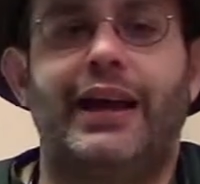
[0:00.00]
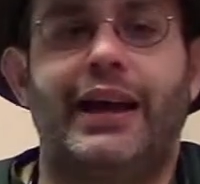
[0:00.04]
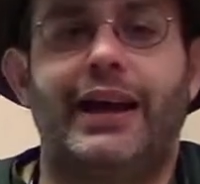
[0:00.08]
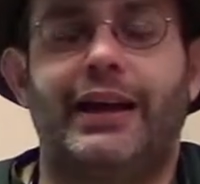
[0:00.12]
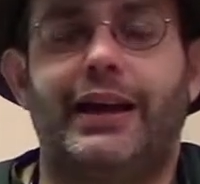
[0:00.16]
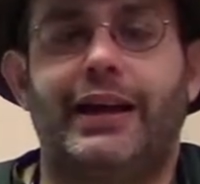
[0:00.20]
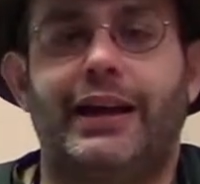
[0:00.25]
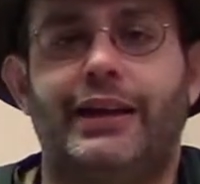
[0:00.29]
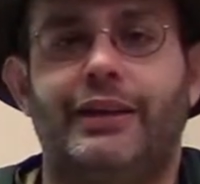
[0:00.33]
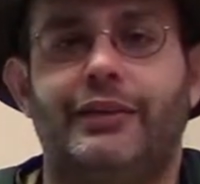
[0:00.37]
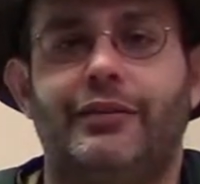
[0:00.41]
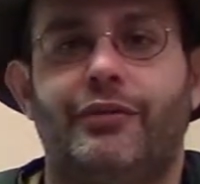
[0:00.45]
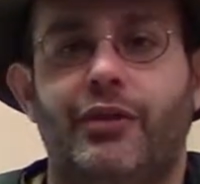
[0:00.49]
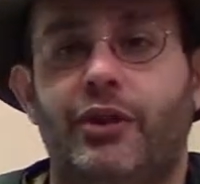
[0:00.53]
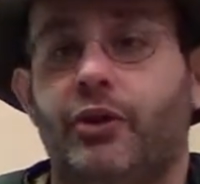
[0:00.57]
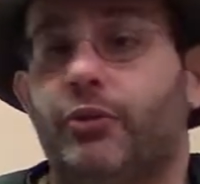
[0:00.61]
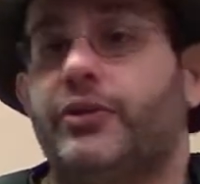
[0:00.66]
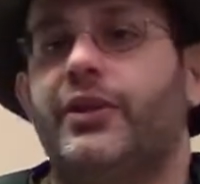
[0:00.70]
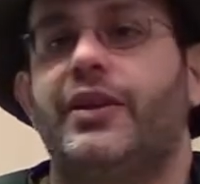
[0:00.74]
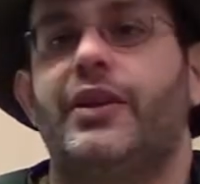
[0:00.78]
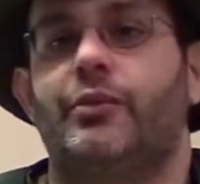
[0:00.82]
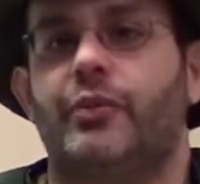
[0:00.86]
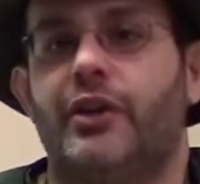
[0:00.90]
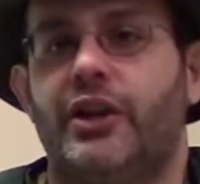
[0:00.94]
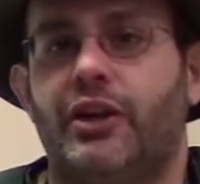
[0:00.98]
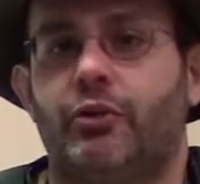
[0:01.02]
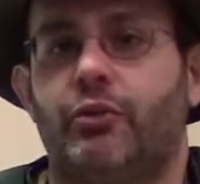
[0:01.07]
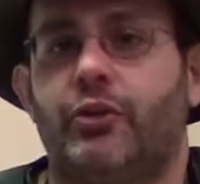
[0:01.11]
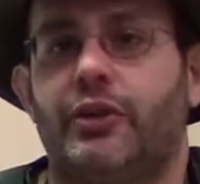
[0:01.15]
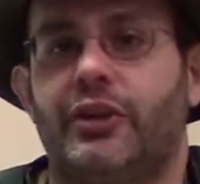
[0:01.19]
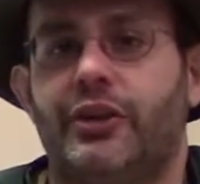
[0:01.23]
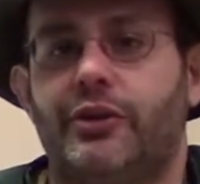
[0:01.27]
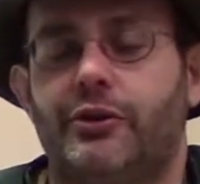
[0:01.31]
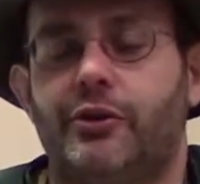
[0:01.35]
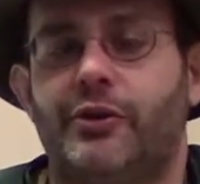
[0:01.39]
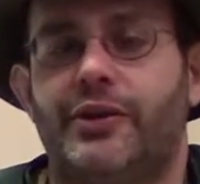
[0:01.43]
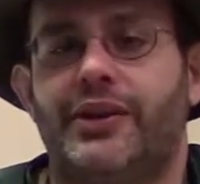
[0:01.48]
And the only thing we can
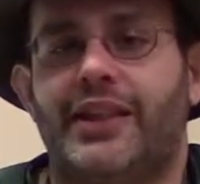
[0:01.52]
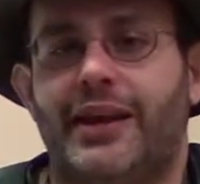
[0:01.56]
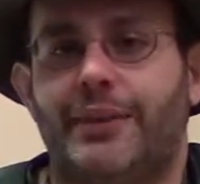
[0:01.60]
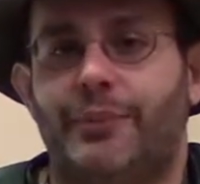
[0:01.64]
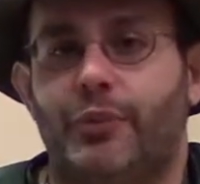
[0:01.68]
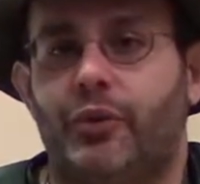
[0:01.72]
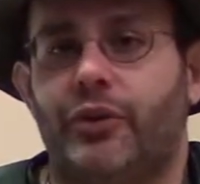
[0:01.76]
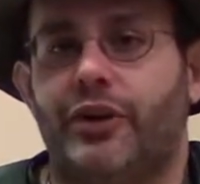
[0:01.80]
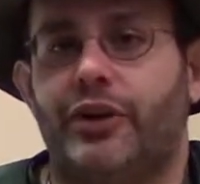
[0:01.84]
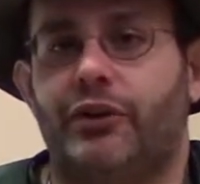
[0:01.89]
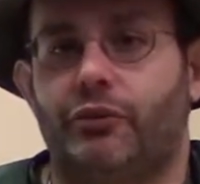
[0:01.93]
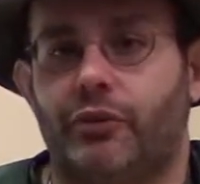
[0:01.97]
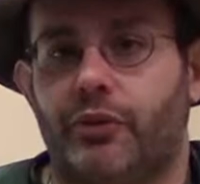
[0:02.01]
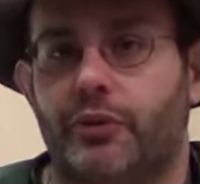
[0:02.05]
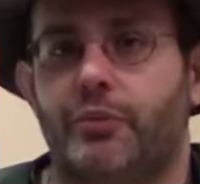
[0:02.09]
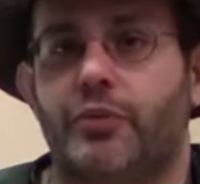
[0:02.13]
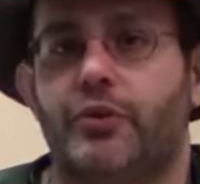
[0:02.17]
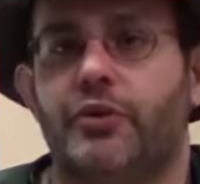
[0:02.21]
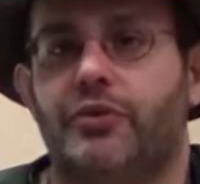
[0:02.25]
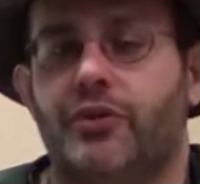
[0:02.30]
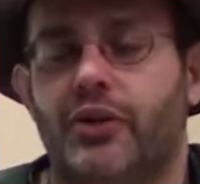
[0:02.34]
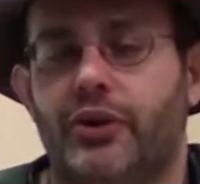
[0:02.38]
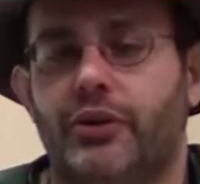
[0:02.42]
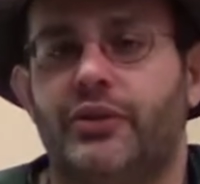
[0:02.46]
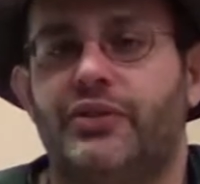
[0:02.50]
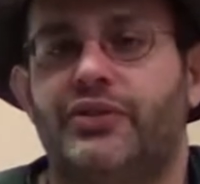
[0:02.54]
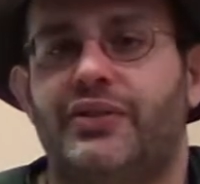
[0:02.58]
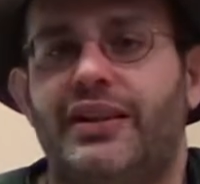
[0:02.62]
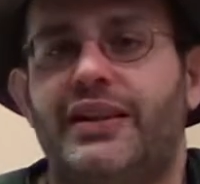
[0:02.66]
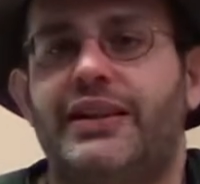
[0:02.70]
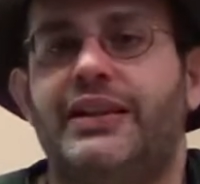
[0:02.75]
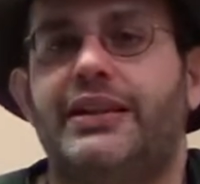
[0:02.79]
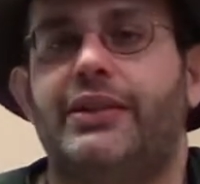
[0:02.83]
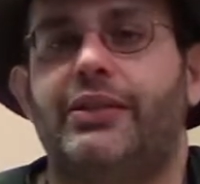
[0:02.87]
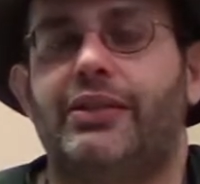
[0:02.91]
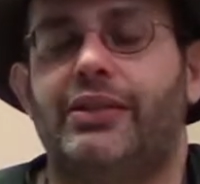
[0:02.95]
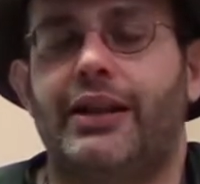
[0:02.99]
really do at that point is remove those
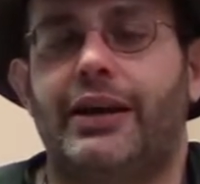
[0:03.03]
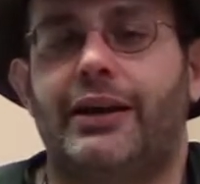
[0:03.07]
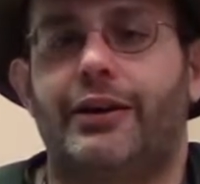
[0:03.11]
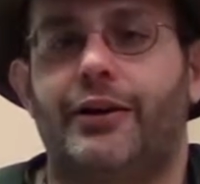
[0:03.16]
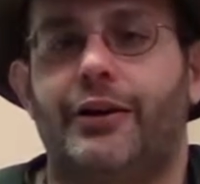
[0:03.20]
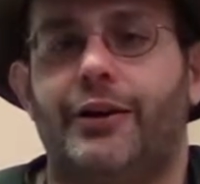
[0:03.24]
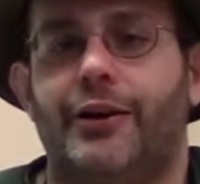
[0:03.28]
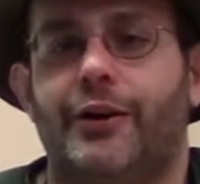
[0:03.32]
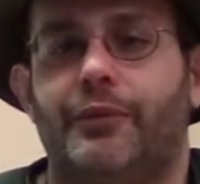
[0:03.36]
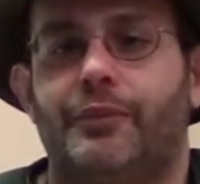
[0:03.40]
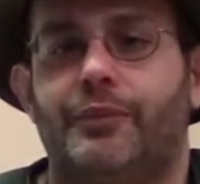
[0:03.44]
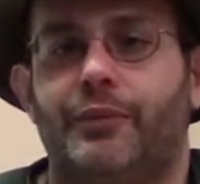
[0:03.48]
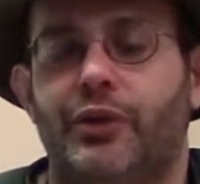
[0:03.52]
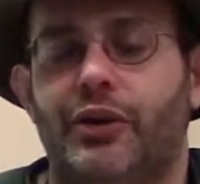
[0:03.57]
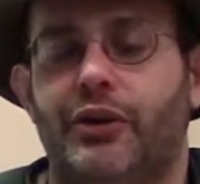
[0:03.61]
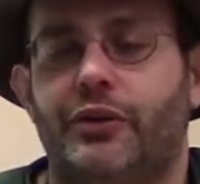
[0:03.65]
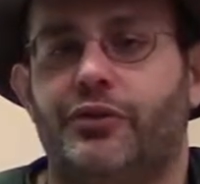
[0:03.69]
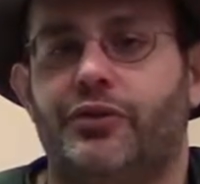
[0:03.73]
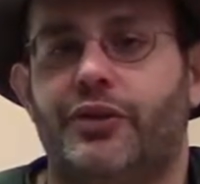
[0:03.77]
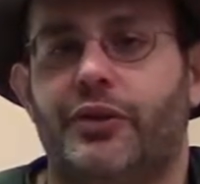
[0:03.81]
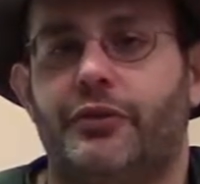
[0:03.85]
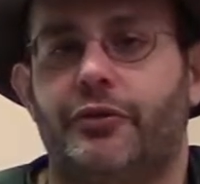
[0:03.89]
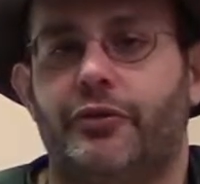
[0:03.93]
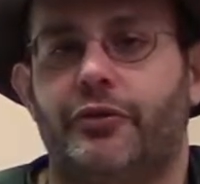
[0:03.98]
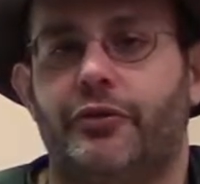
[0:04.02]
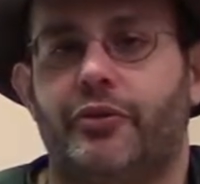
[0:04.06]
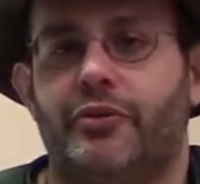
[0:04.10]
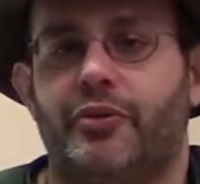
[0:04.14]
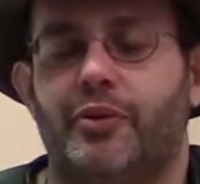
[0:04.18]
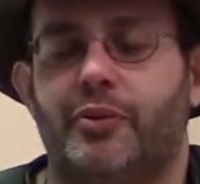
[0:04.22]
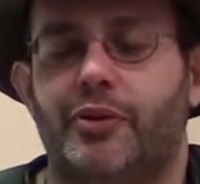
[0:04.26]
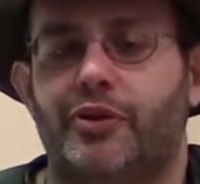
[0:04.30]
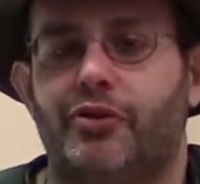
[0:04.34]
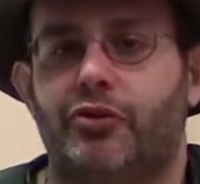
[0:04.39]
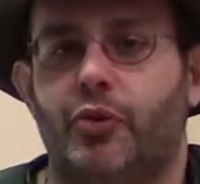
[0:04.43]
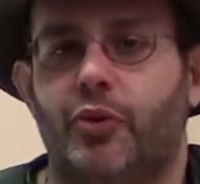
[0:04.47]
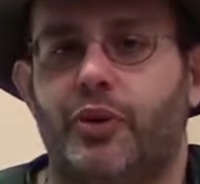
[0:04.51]
teeth that are, suffering from
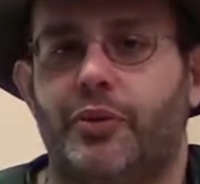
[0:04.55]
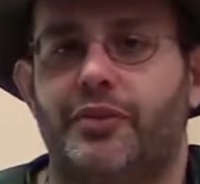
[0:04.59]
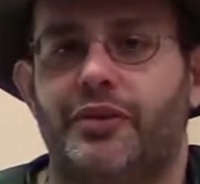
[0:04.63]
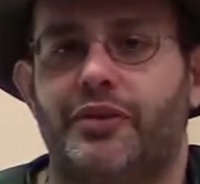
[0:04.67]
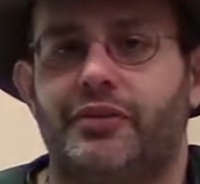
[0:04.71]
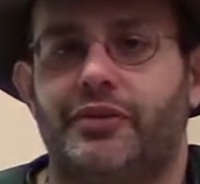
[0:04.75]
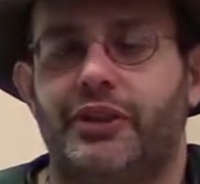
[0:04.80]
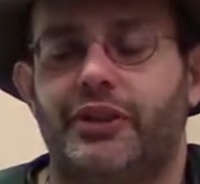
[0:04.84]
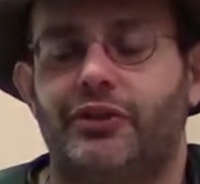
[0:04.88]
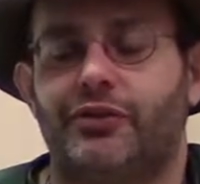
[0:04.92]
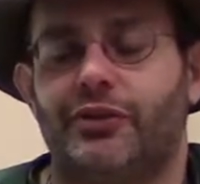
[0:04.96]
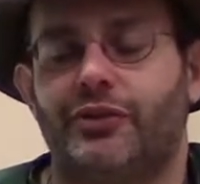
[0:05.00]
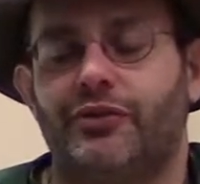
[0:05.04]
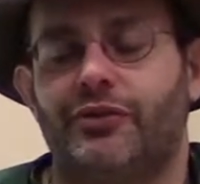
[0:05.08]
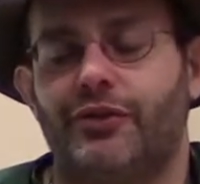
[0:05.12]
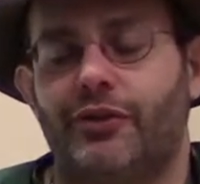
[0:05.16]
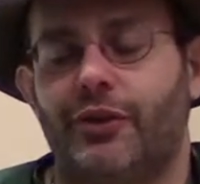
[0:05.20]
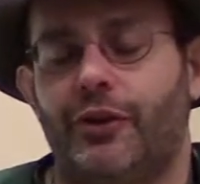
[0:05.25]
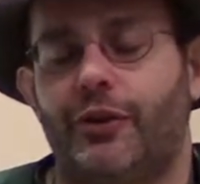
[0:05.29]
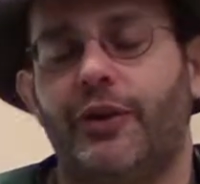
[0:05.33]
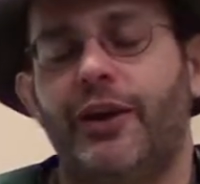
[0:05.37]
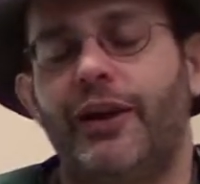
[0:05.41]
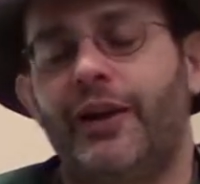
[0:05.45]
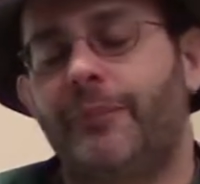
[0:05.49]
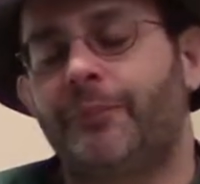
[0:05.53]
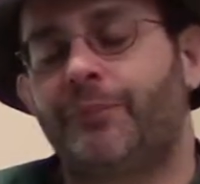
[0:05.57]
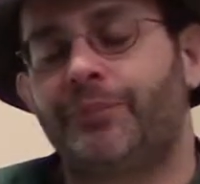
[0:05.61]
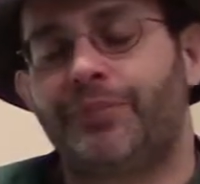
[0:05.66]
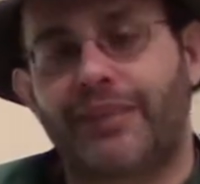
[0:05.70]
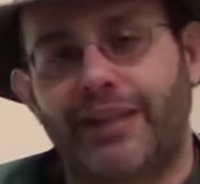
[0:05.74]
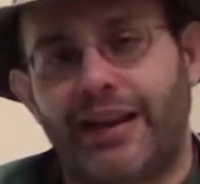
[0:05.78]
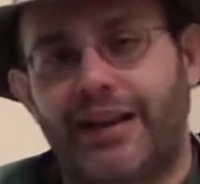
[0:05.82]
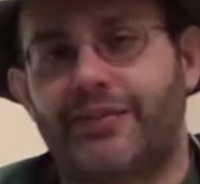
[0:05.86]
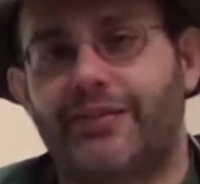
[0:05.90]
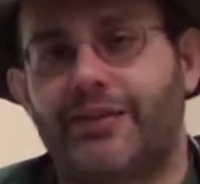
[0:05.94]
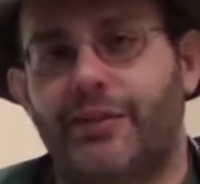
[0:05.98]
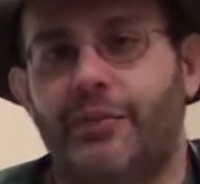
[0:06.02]
the resorptive lesion. So
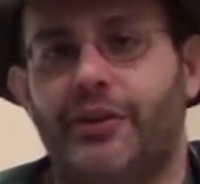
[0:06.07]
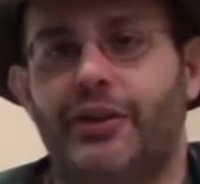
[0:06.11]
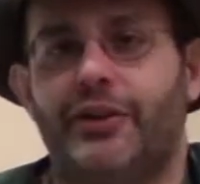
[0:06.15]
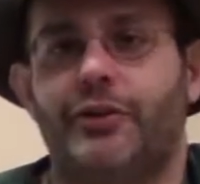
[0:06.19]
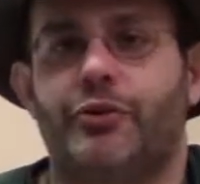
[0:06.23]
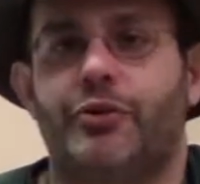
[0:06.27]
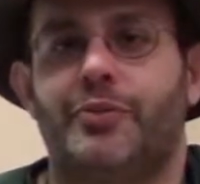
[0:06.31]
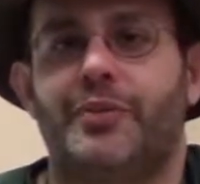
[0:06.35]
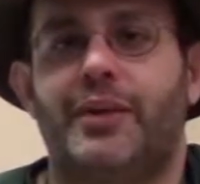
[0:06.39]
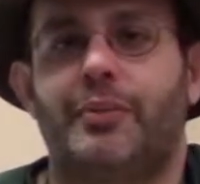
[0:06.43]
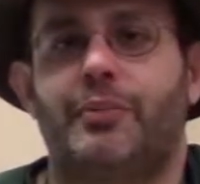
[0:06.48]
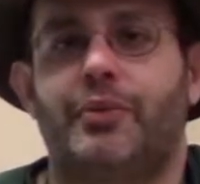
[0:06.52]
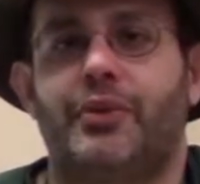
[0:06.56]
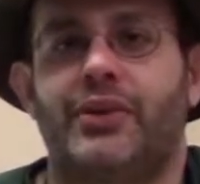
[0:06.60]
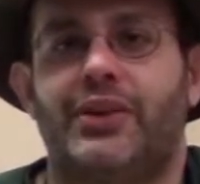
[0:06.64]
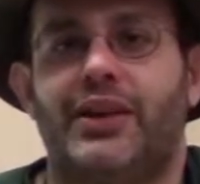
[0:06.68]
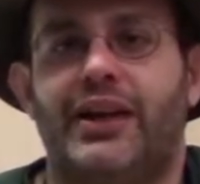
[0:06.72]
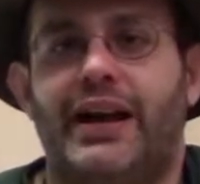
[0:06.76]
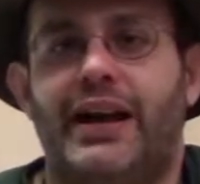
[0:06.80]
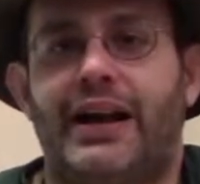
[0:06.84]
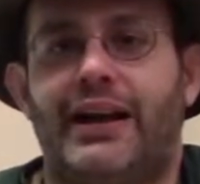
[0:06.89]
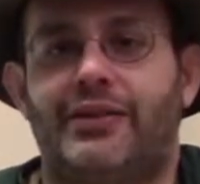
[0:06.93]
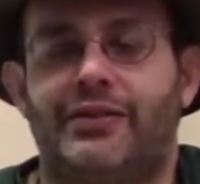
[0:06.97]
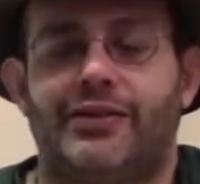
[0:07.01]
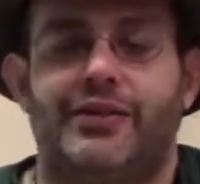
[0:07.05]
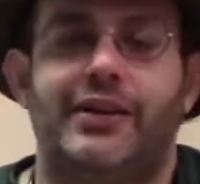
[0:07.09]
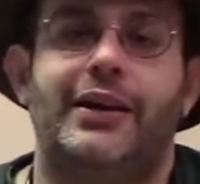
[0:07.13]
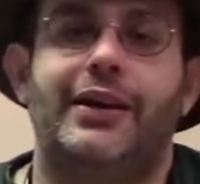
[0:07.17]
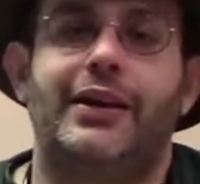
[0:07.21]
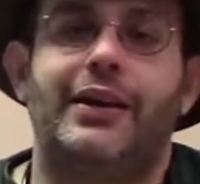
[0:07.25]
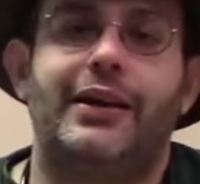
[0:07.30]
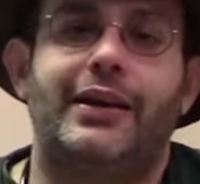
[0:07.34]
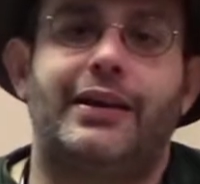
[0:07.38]
that's something to remember in cats.